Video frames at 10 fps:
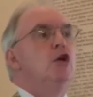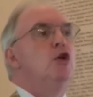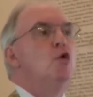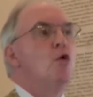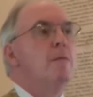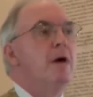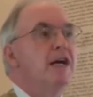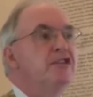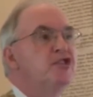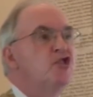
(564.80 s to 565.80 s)
You're my
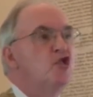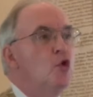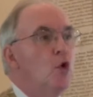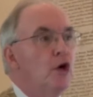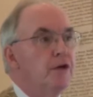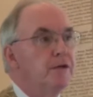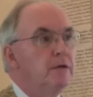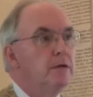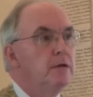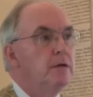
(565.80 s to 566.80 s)
steward.
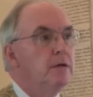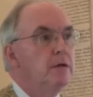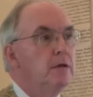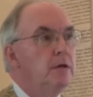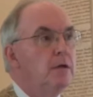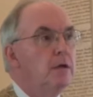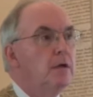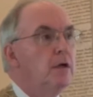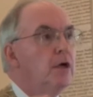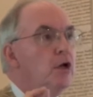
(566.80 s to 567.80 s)

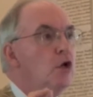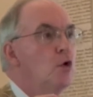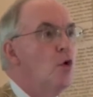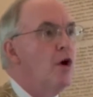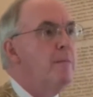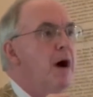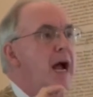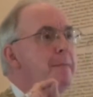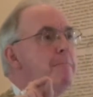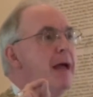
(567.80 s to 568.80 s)
You're
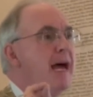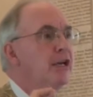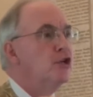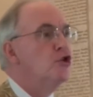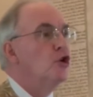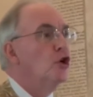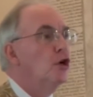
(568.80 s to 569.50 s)
my manager.